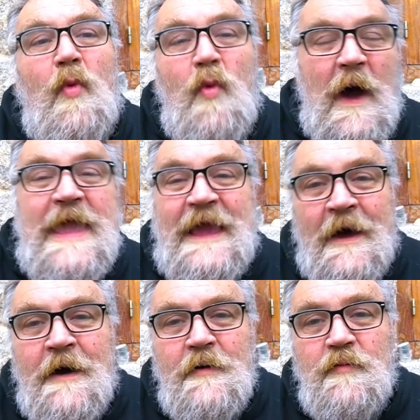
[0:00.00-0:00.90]
the way
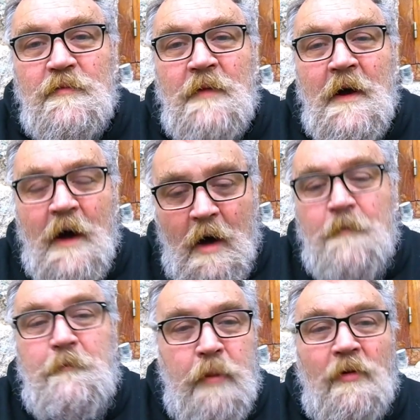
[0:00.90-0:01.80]
home, a
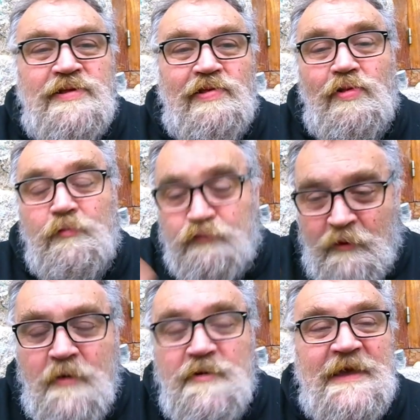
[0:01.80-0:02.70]
bottle
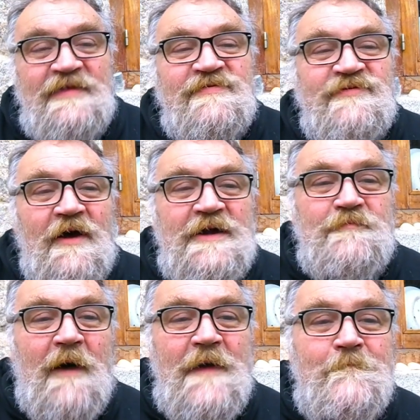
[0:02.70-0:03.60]
broke inside
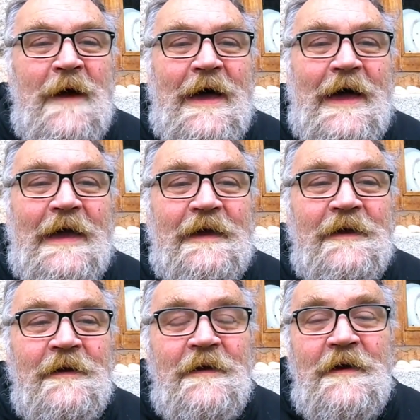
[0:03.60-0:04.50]
my bag,
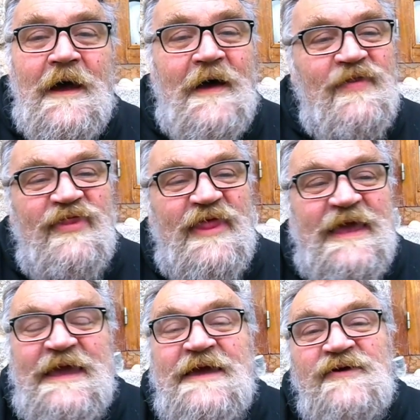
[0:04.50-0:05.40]
and
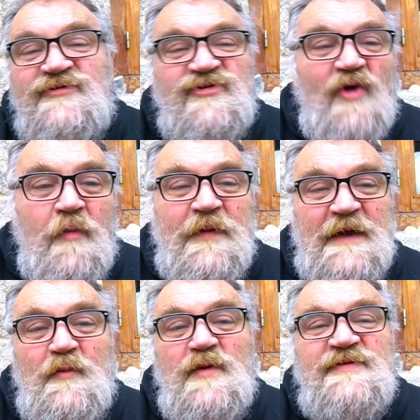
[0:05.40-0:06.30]
the
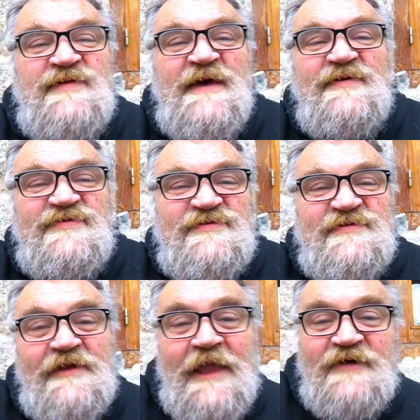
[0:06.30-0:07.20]
shopping was
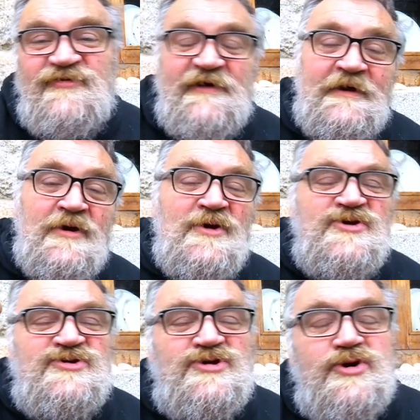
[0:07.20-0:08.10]
slushing,
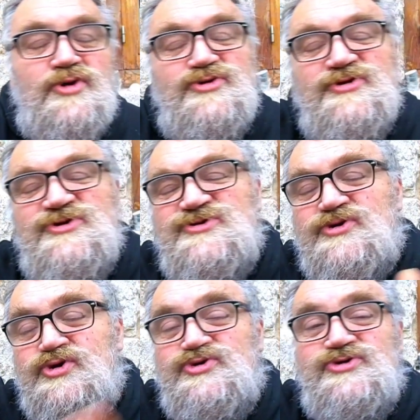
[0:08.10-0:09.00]
slush,
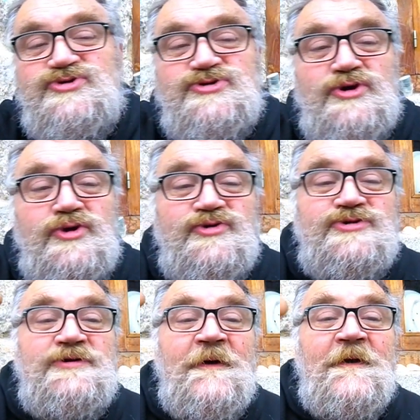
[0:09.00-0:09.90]
slush,
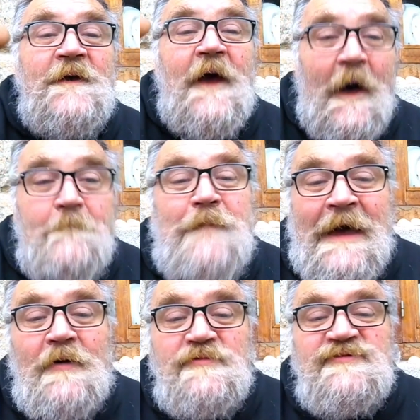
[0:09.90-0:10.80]
slush,
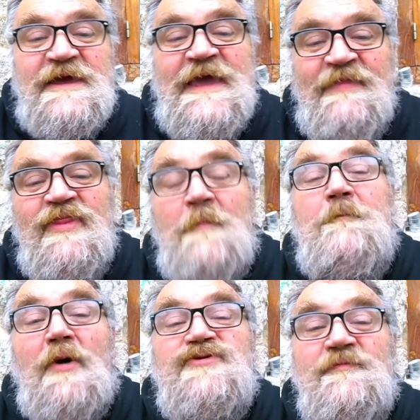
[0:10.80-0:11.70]
about in the
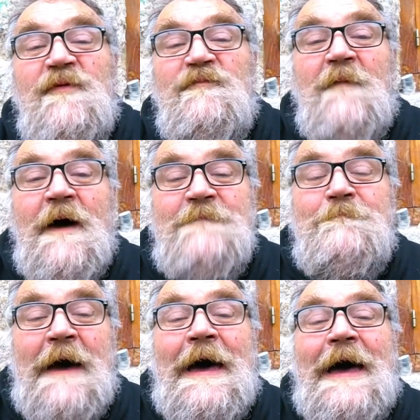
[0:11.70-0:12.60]
bottom of my
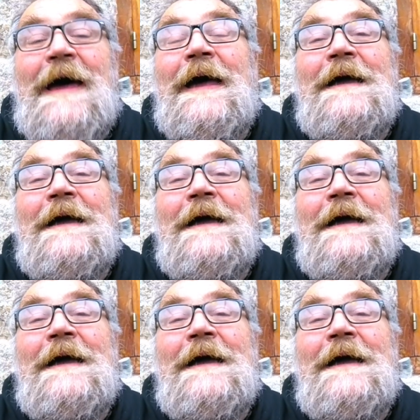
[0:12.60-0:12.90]
bag.